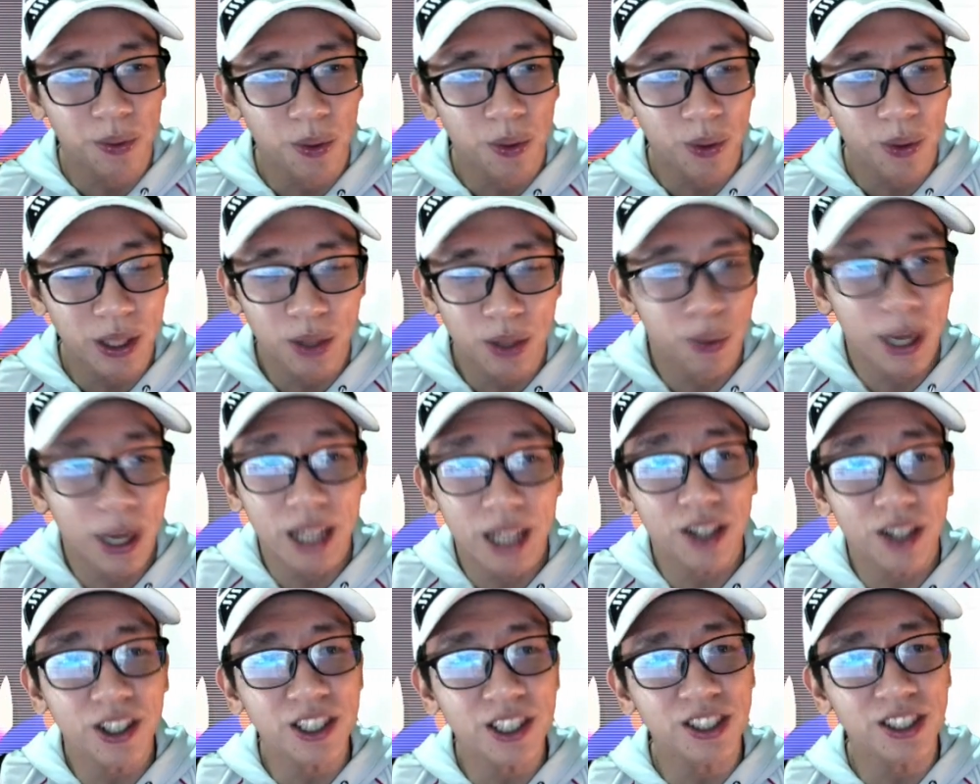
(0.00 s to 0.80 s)
When the
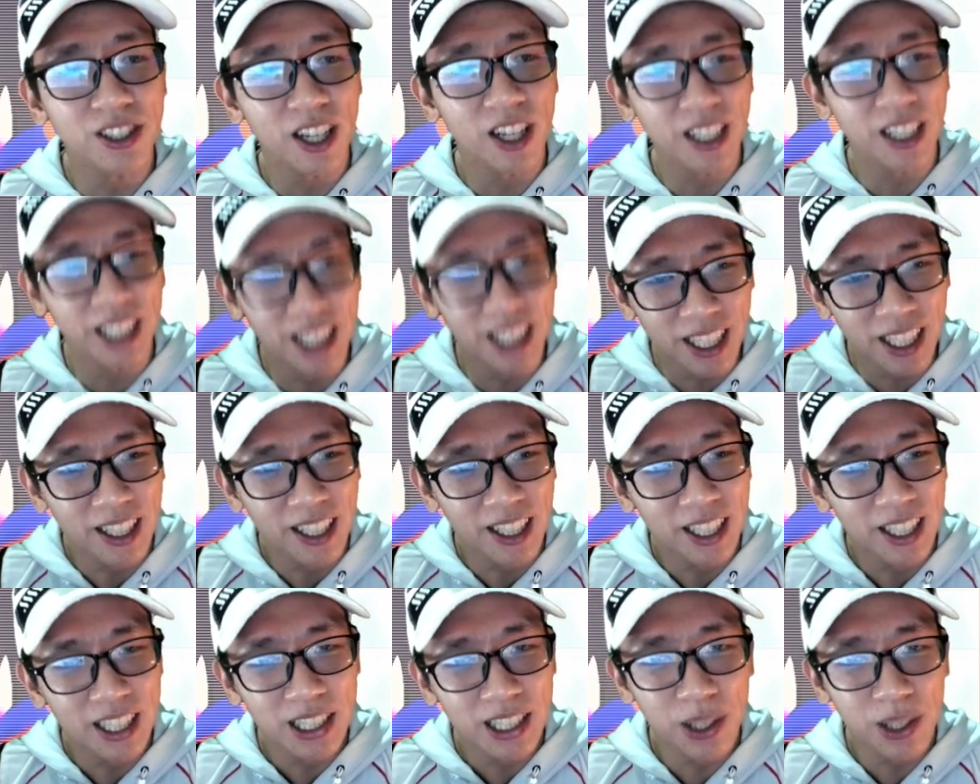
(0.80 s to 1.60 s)
weather is sunny,
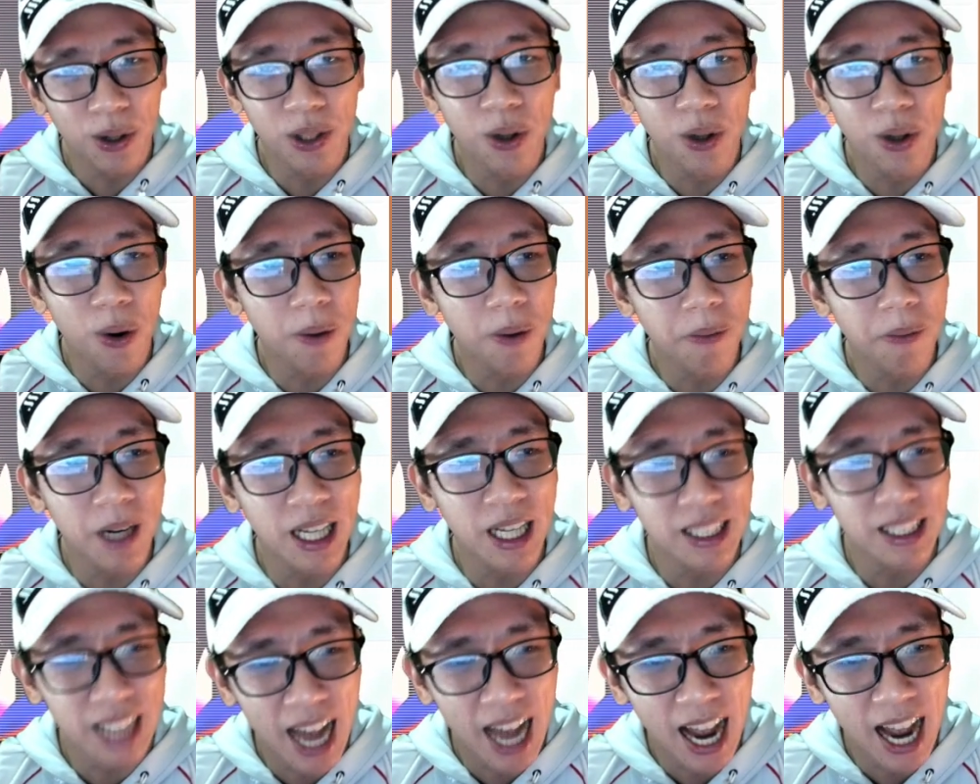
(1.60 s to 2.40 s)
your normal
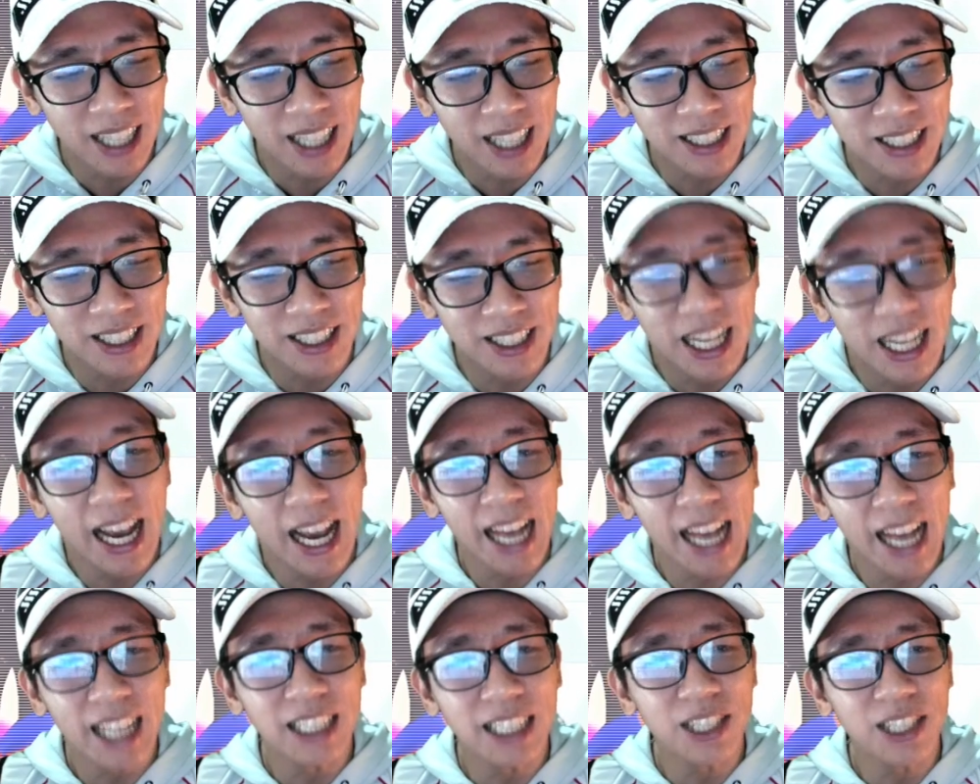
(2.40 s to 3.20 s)
attacks
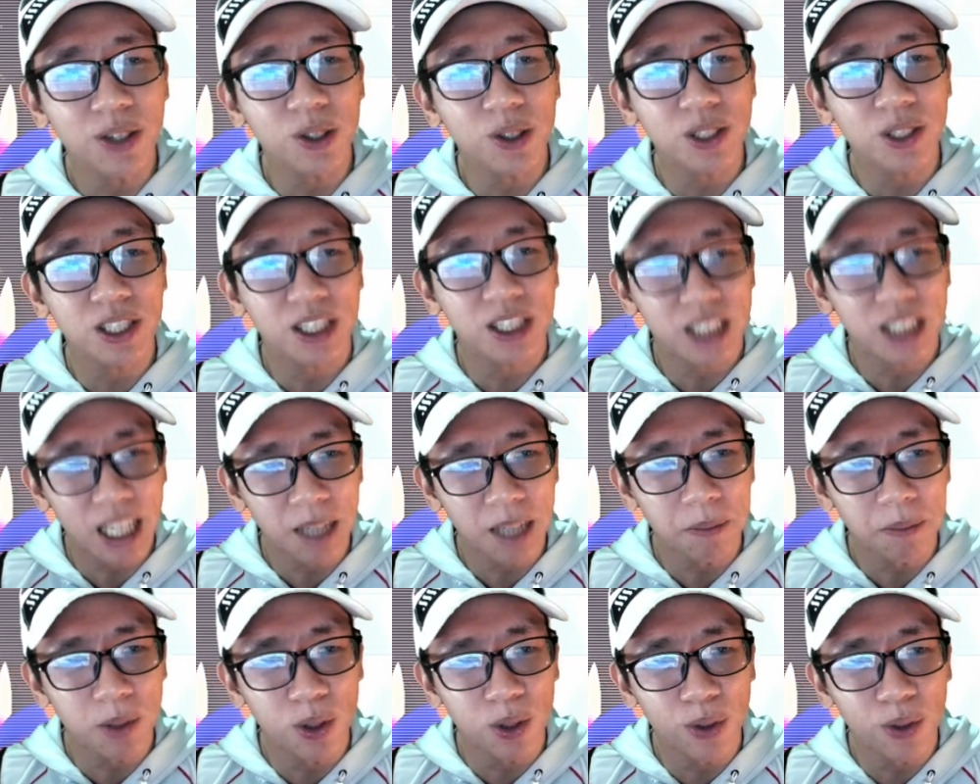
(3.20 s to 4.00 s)
and your
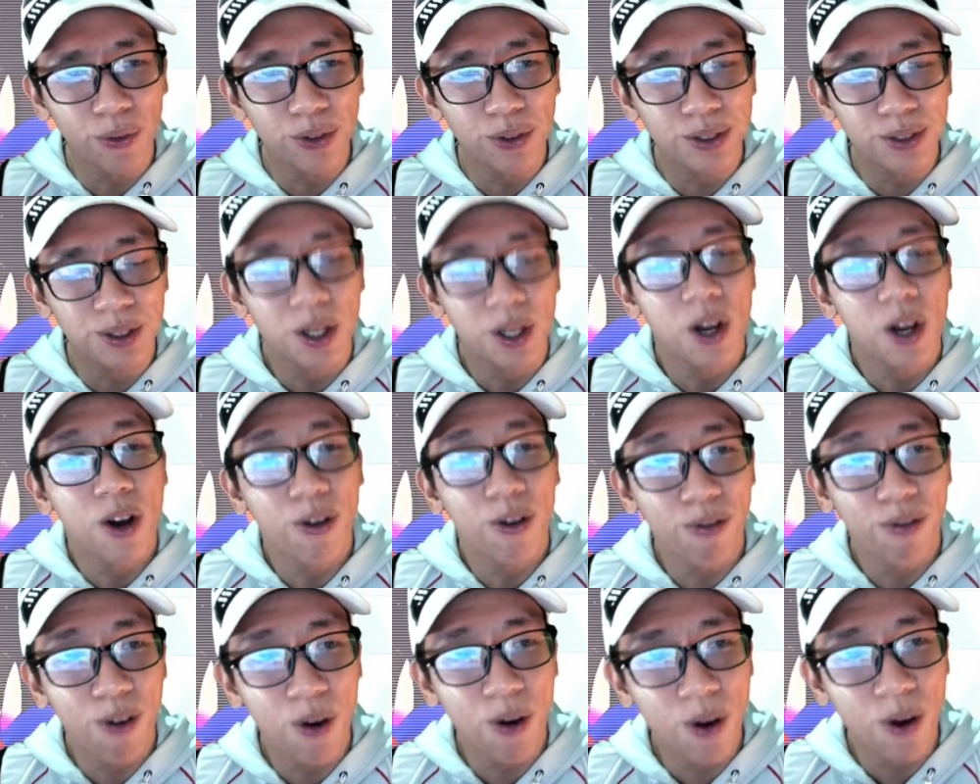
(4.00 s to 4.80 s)
sync moves
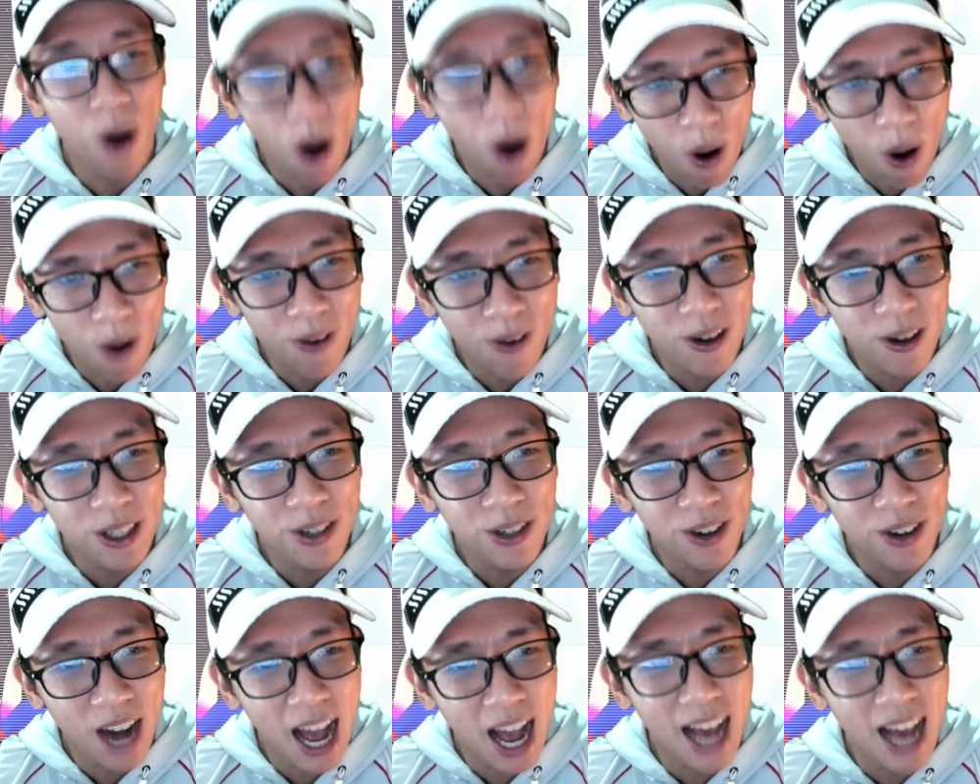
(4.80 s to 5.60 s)
for all
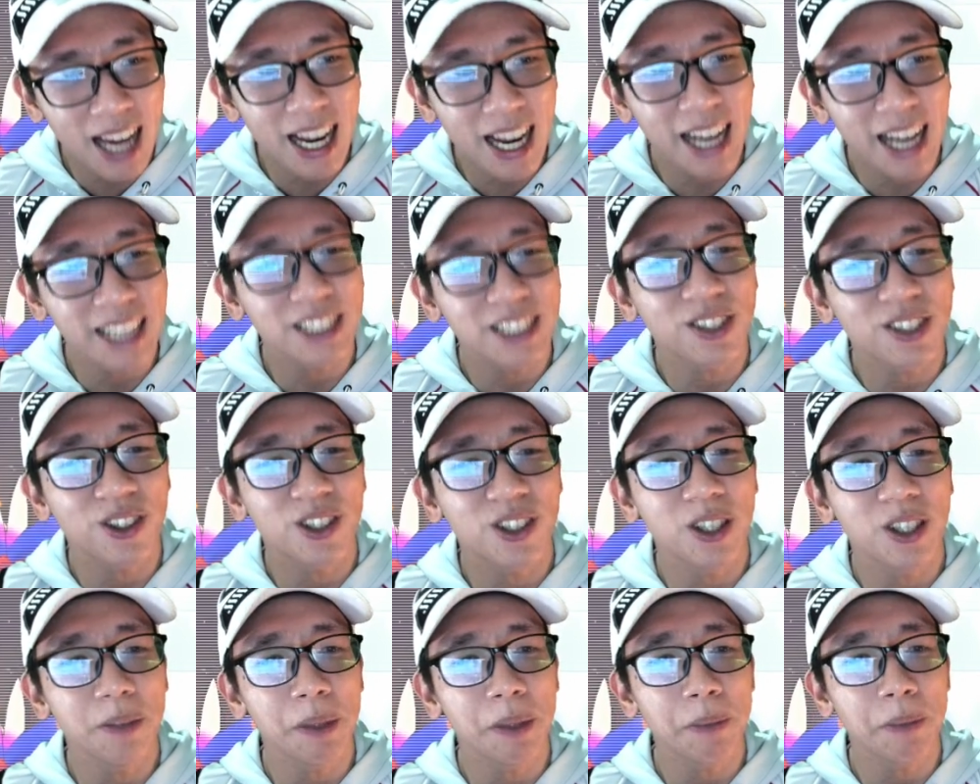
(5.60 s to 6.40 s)
your allies are
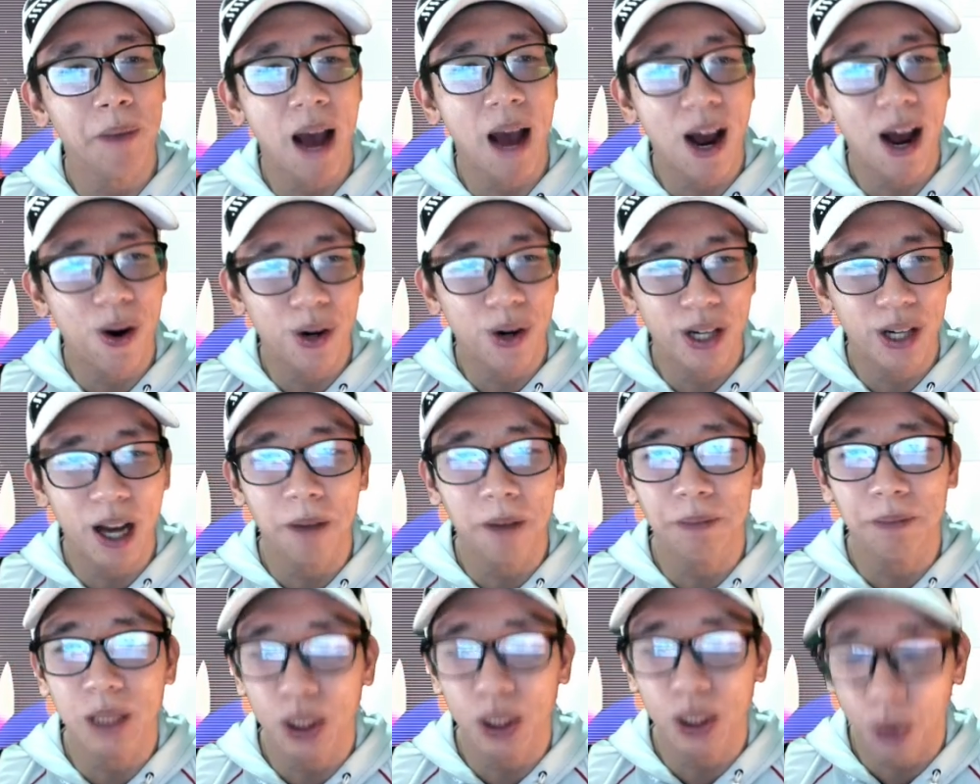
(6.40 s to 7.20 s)
going to be powered
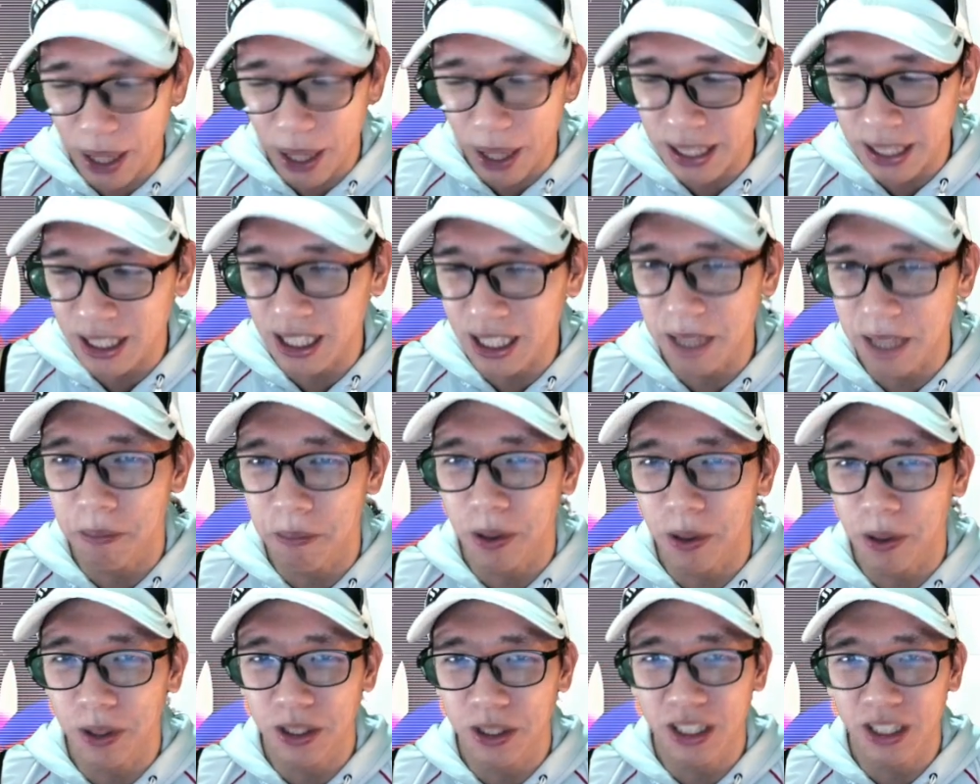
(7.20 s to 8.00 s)
up
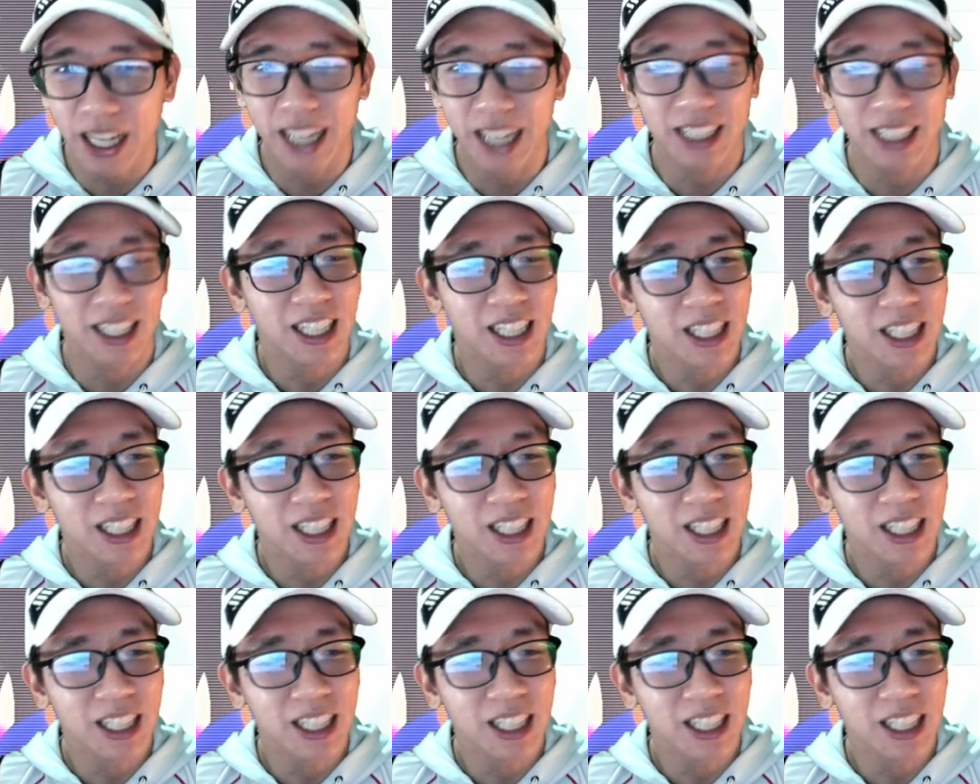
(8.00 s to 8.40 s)
20%.